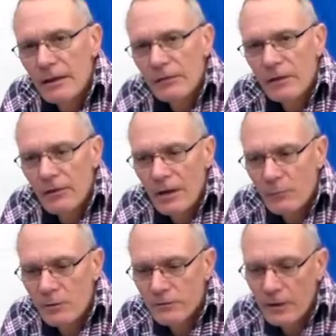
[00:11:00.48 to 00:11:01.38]
get out there and
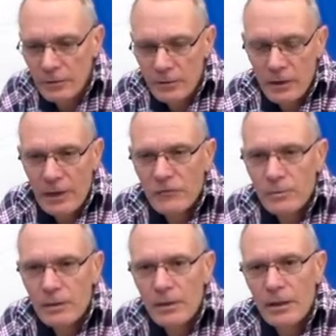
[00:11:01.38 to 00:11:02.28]
have a bit of fun. You don't have
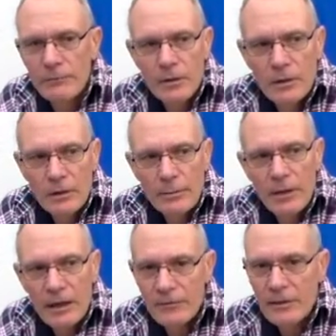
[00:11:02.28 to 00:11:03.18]
to be
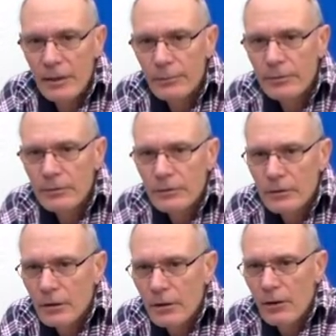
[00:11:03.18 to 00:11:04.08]
part of a club,
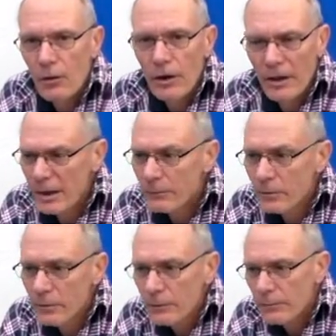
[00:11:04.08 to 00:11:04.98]
though I am,
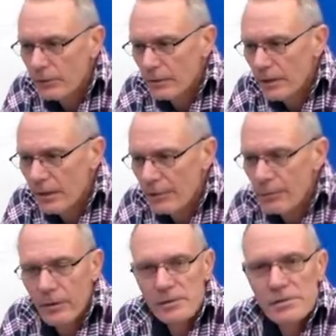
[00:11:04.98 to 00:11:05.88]
but you can get
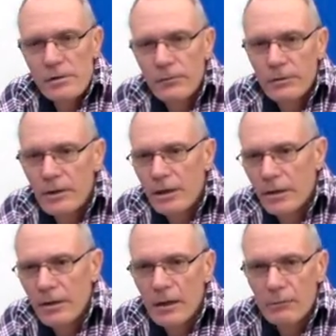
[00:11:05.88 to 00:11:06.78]
out by yourself when you
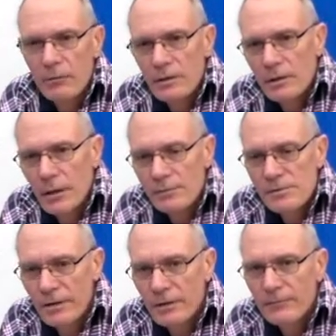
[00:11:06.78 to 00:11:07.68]
can't get out with the club.
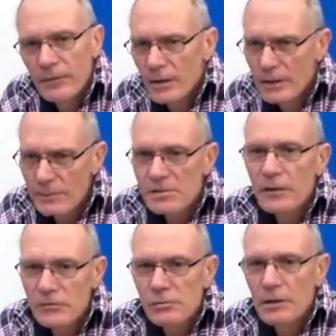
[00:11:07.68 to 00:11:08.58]
So club
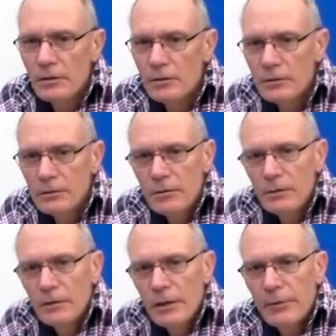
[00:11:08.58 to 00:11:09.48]
stuff's really good,
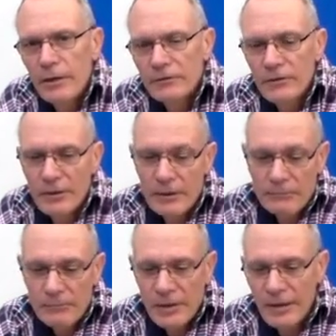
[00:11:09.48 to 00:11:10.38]
but
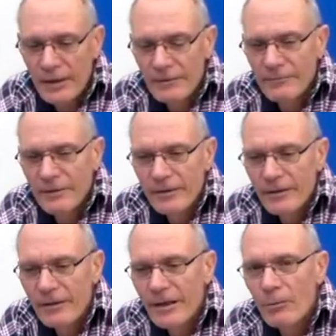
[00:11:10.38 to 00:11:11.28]
yeah,
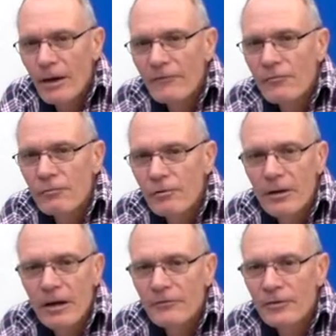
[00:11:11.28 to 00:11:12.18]
you get away
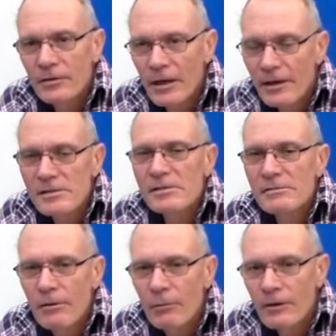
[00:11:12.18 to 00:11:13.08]
for a few
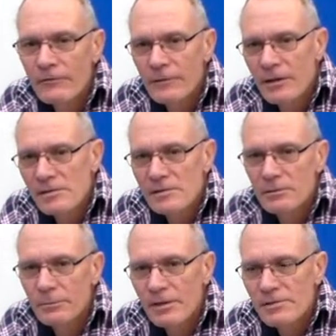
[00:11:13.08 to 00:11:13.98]
days, away from the
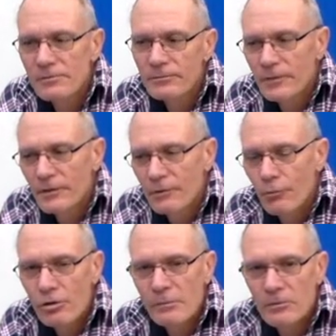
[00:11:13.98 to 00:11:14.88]
hustle and bustle,
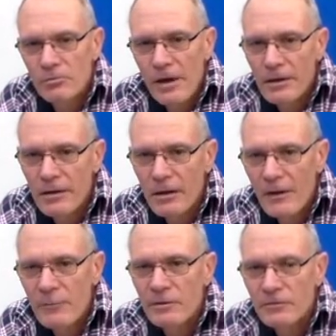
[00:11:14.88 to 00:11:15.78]
work a bit of radio,
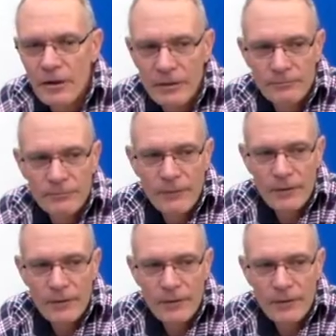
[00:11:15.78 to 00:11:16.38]
have a bit of fun,